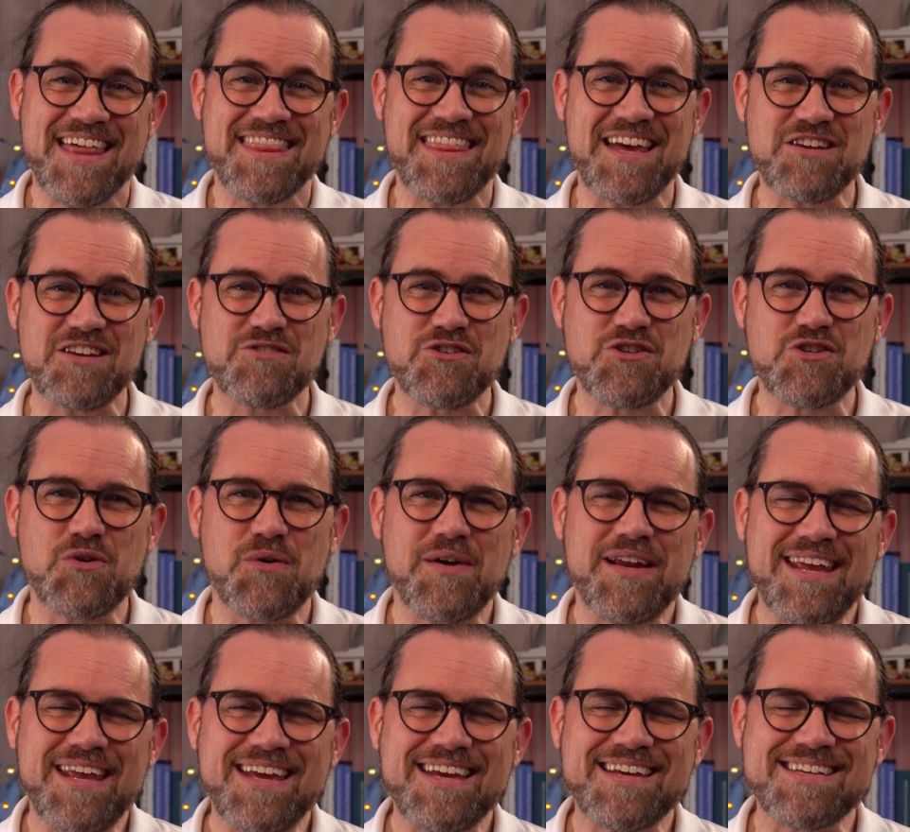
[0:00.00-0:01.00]
Thanks for
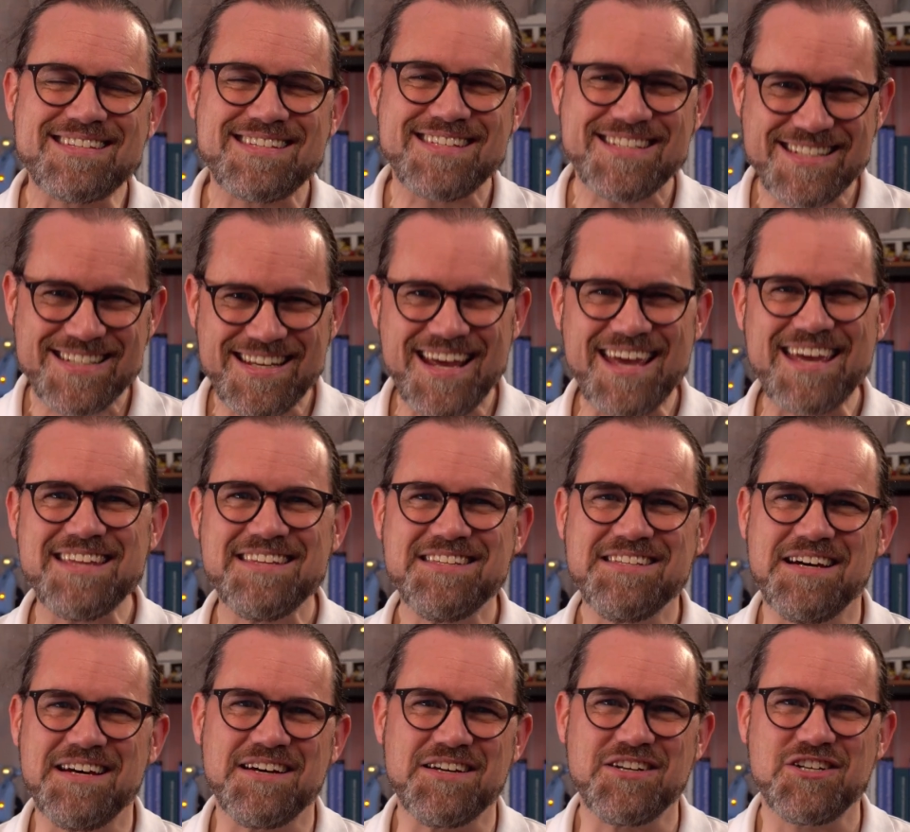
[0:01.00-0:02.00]
joining, stay in
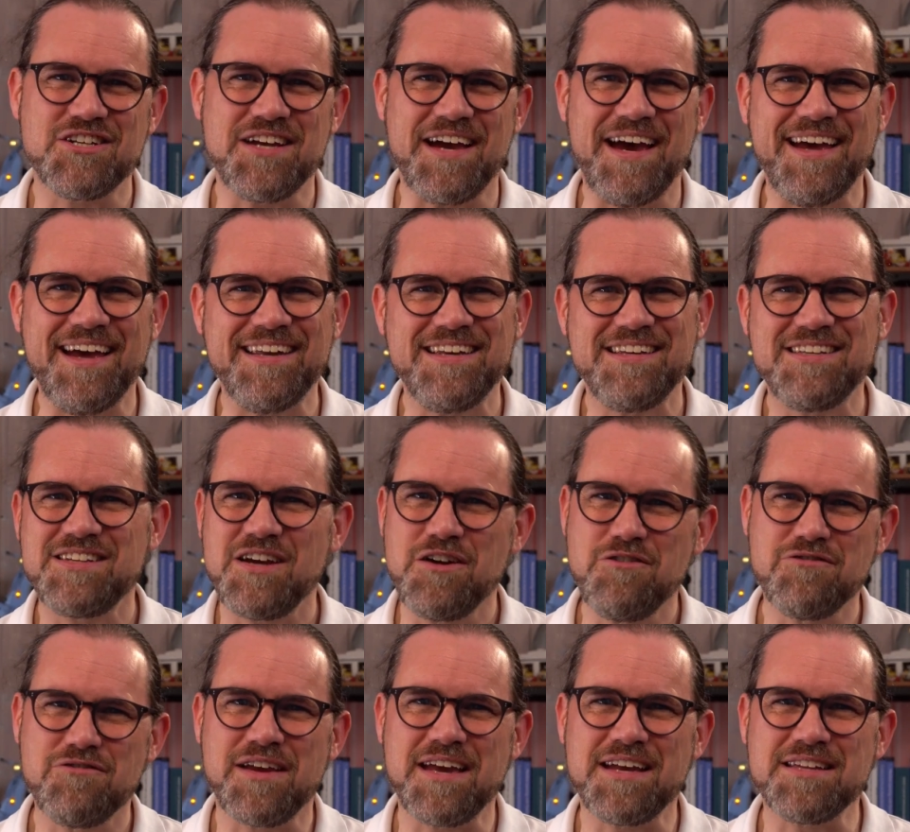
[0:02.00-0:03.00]
touch, and don't
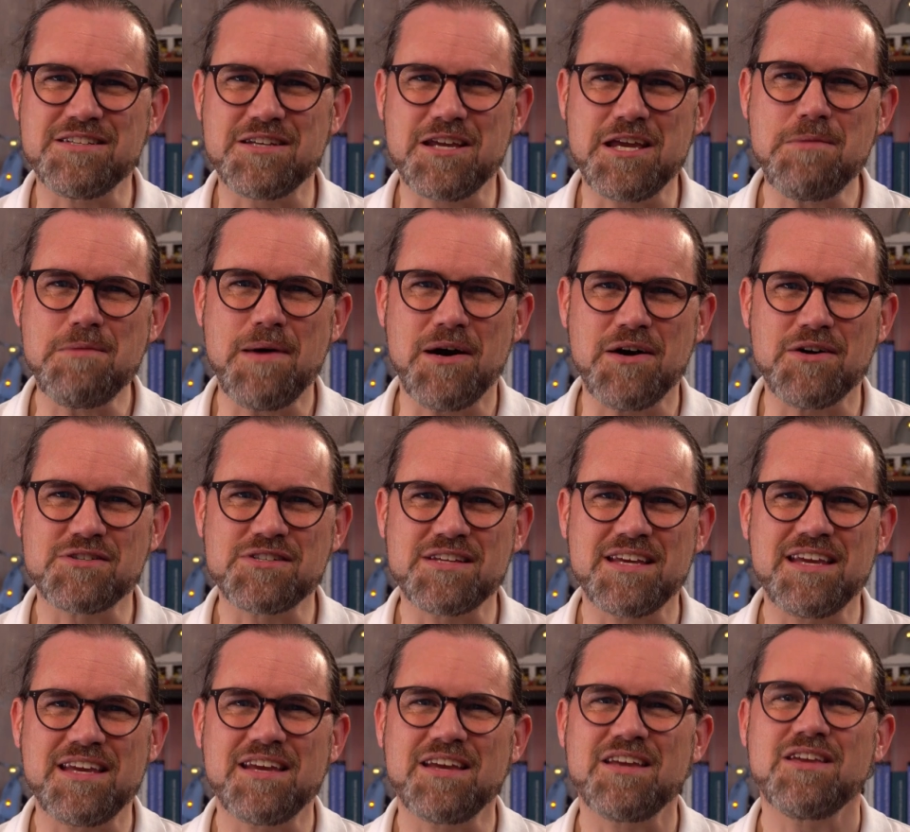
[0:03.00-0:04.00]
forget to keep
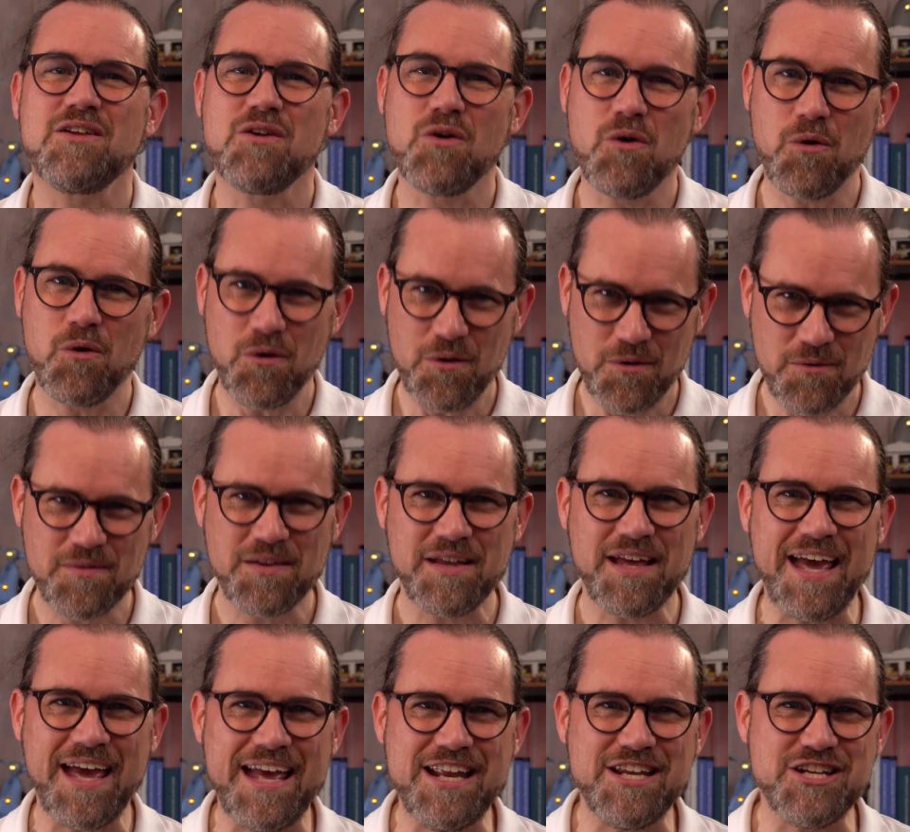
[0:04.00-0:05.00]
asking your
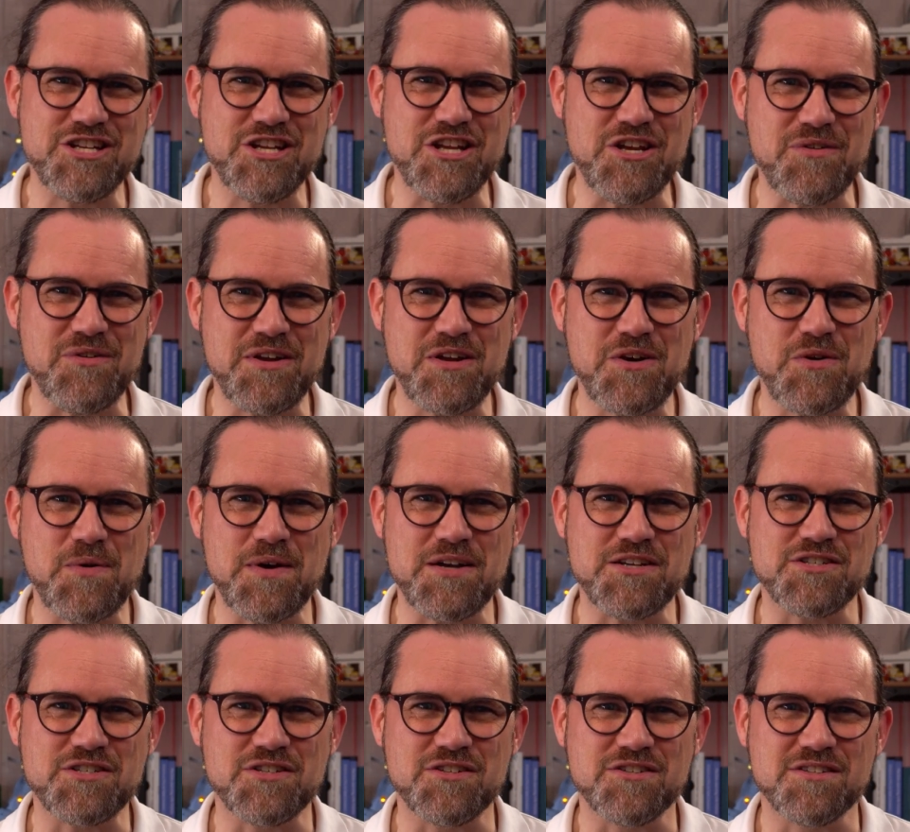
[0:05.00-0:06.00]
engineering
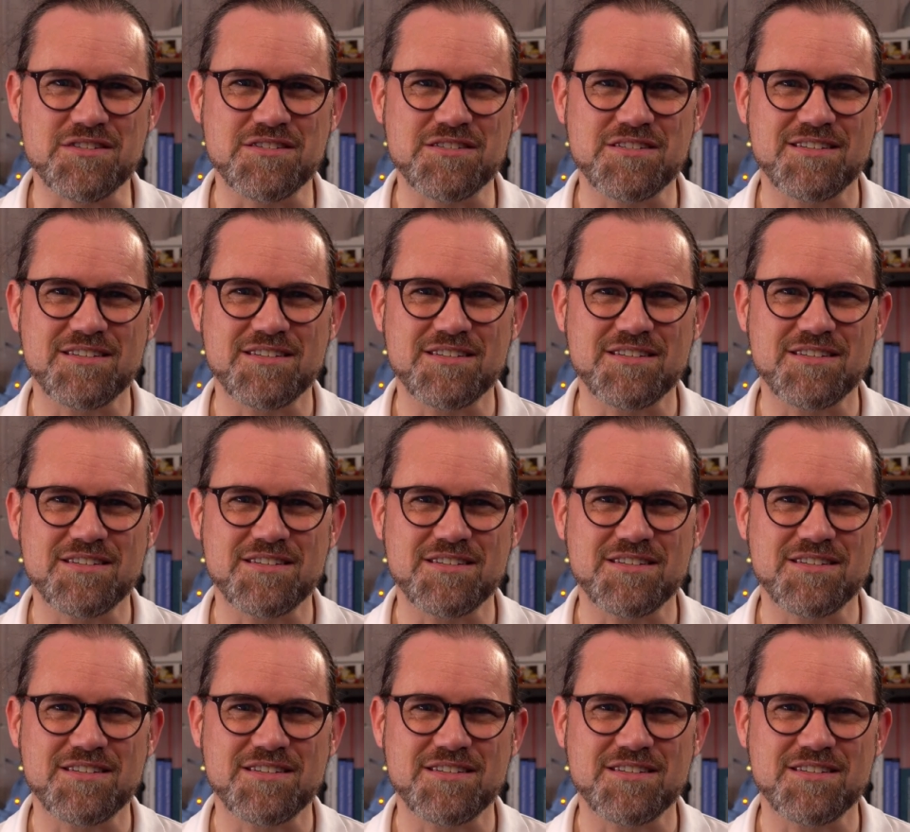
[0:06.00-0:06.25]
questions.